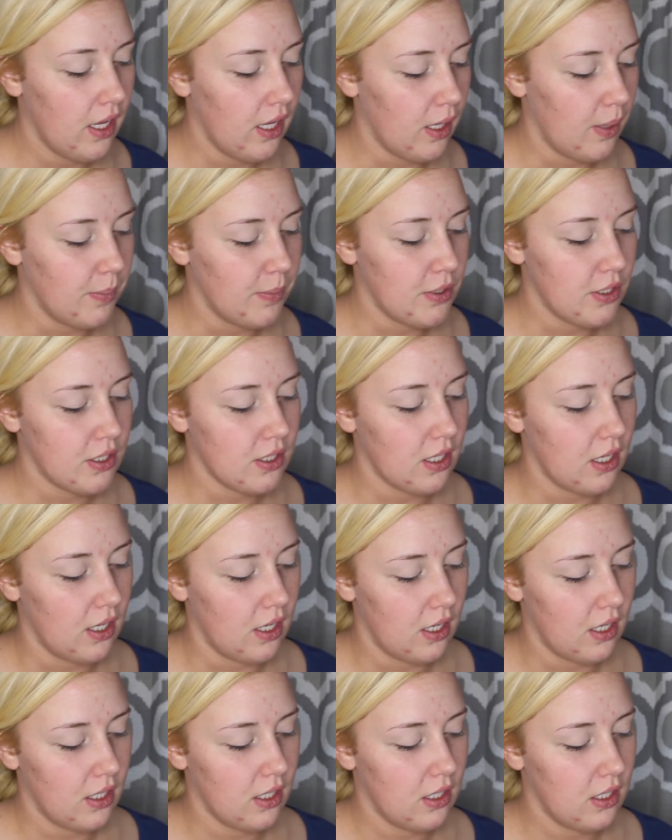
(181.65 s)
I'm just
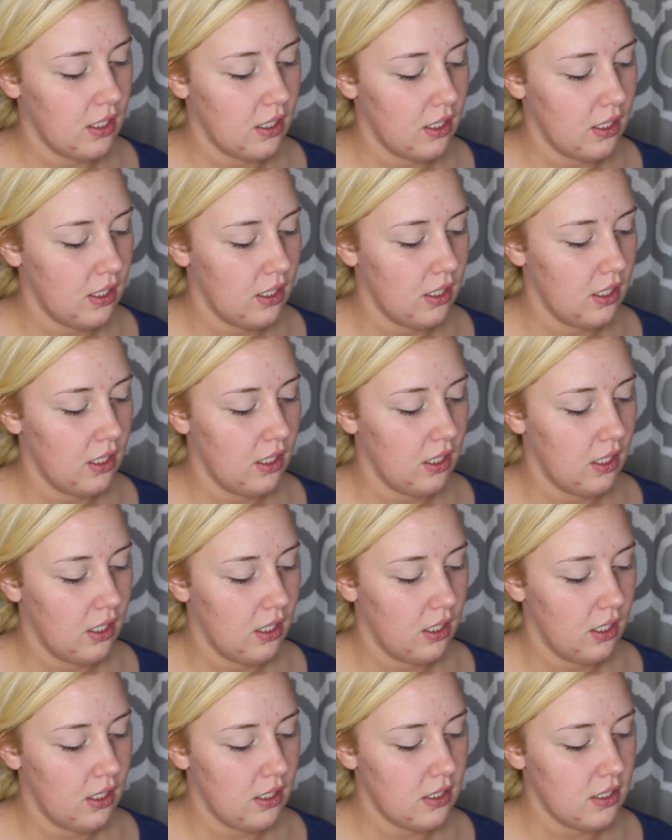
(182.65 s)
gonna
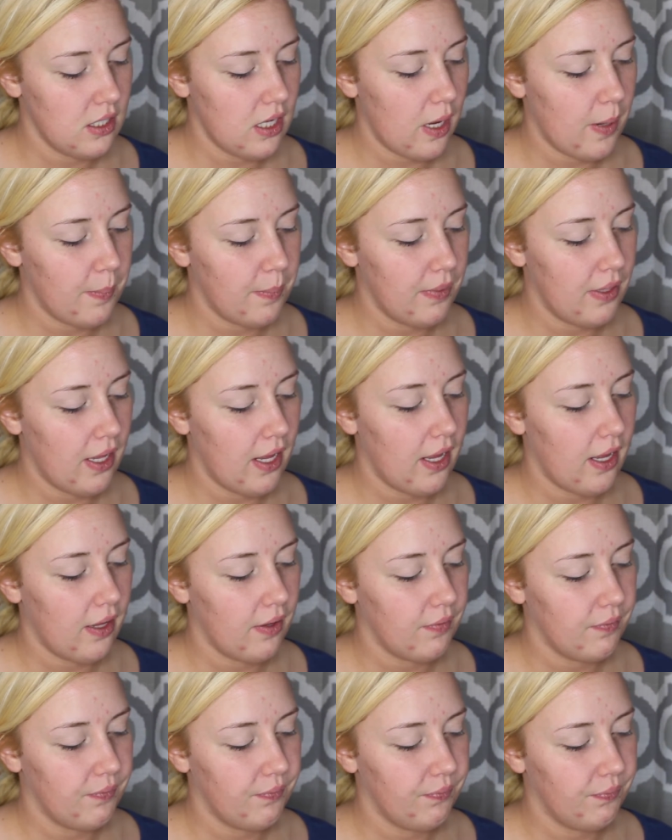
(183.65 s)
dab
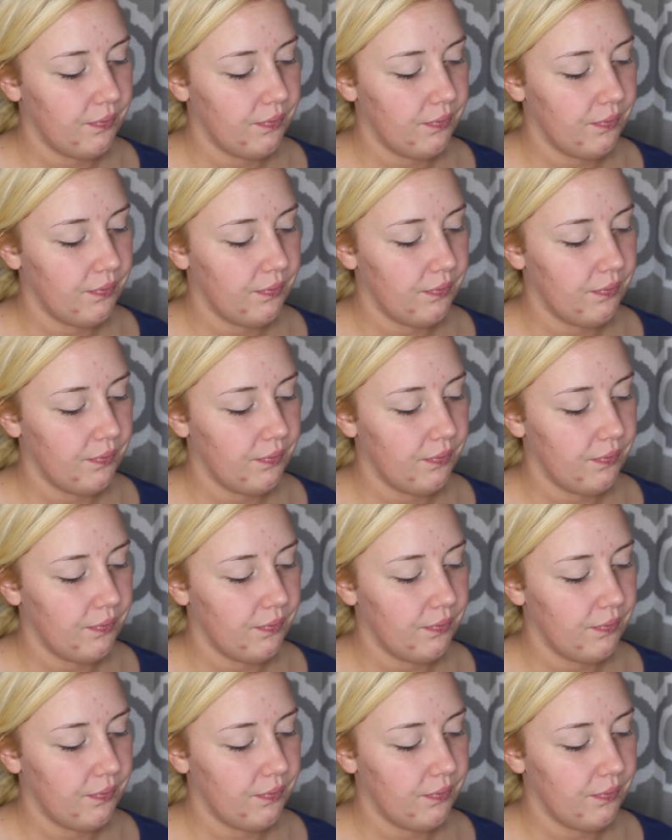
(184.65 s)
that,